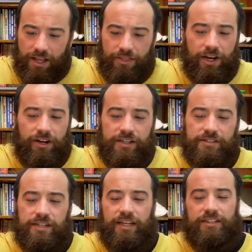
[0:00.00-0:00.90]
There
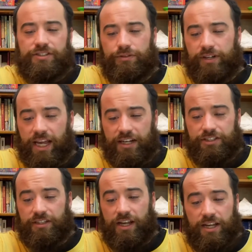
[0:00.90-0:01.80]
is an instant
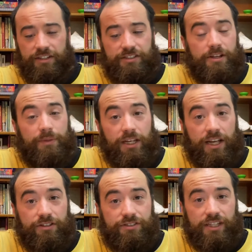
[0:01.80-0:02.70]
reaction to
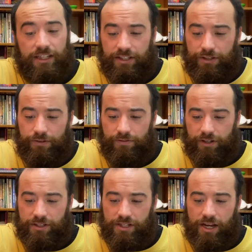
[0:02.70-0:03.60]
something else in the
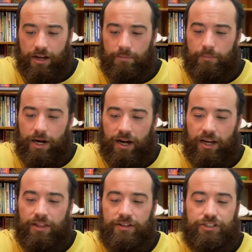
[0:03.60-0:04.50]
universe
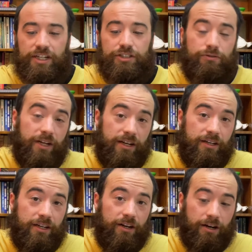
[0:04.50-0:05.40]
by the change
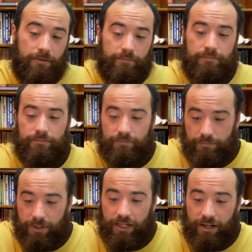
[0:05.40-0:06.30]
created here
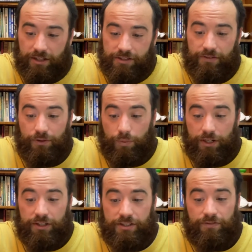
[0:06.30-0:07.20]
because of the
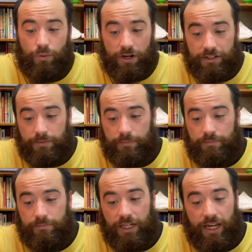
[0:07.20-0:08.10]
weirdness of
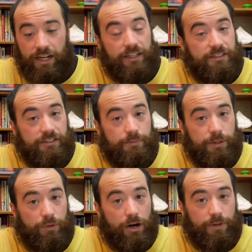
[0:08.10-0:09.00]
quantum mechanics and
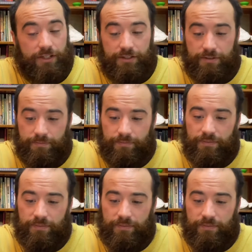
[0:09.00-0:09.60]
spin properties.